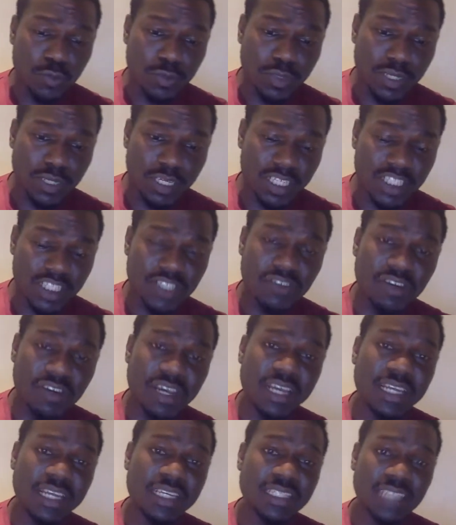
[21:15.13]

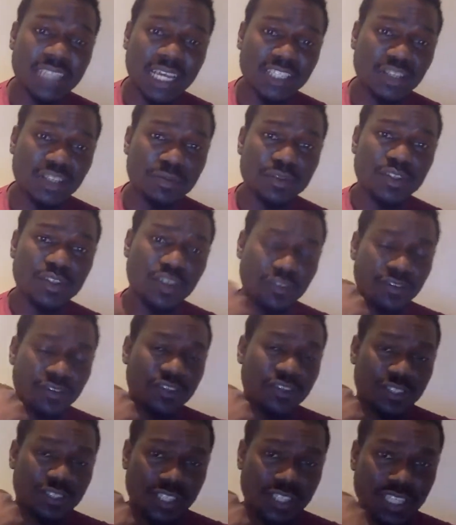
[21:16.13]
Israelis as
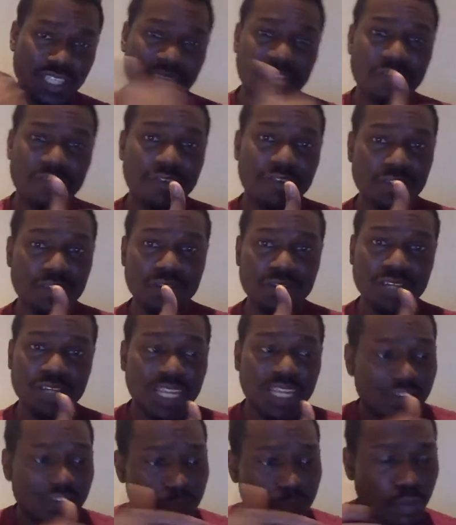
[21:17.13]
observers in the African Union, and
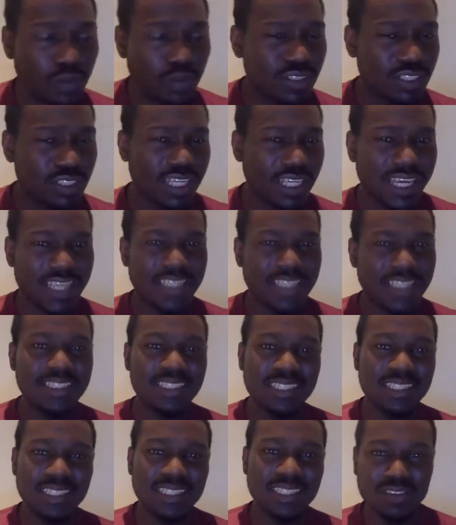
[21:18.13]
it puts
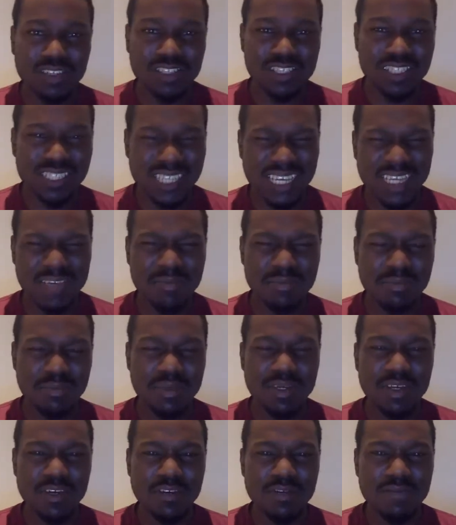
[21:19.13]
Haiti on the same
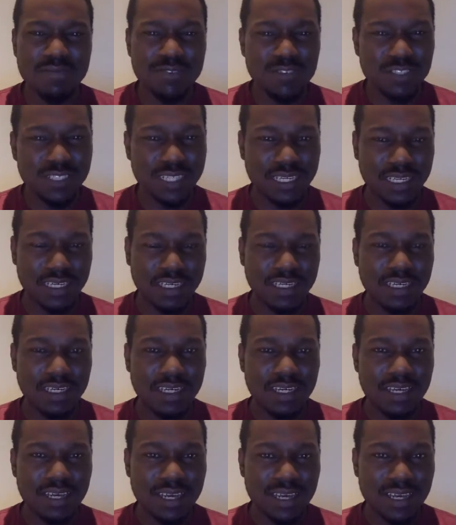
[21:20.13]
footing
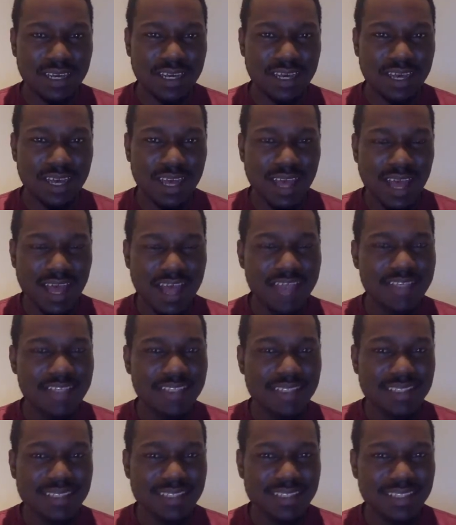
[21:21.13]

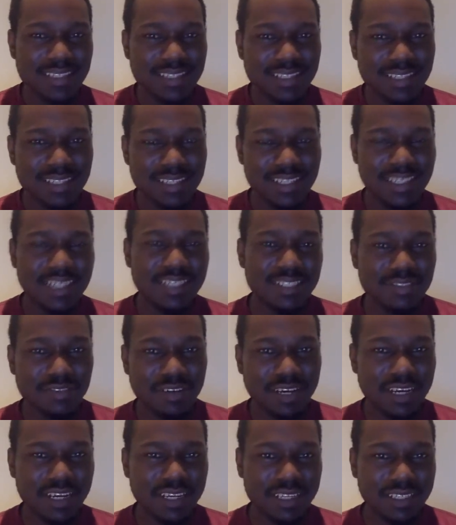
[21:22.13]
as the
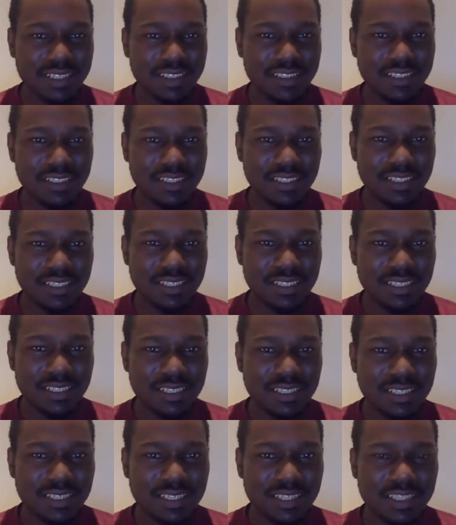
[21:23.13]
Israelis.
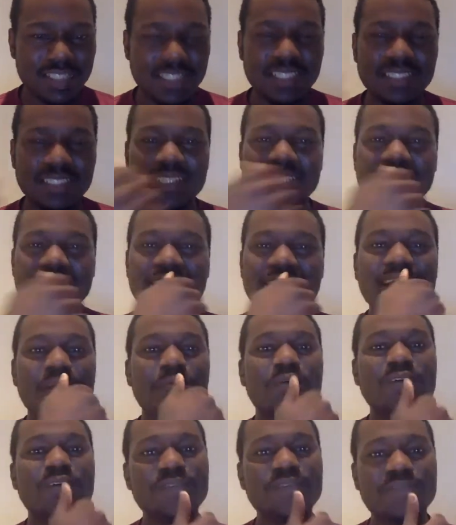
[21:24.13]
It's a slap
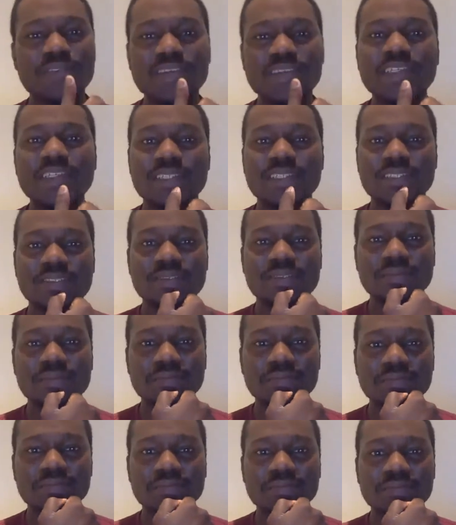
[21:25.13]
on the face.
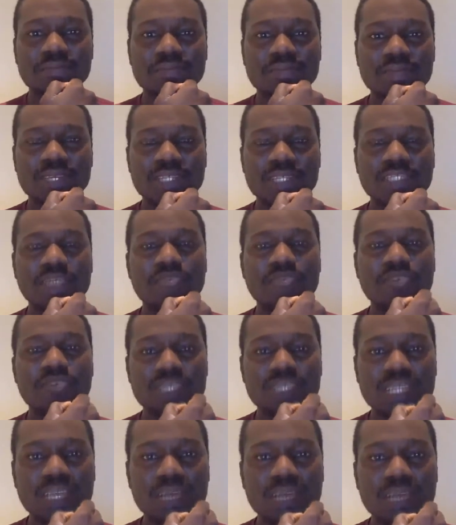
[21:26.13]
It's a real
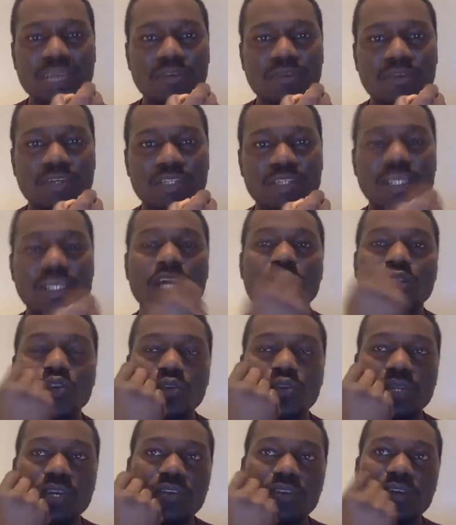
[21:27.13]
slap on the face. Don't they
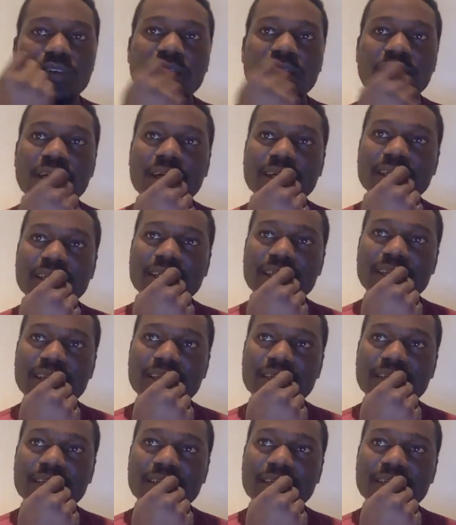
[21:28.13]
realize that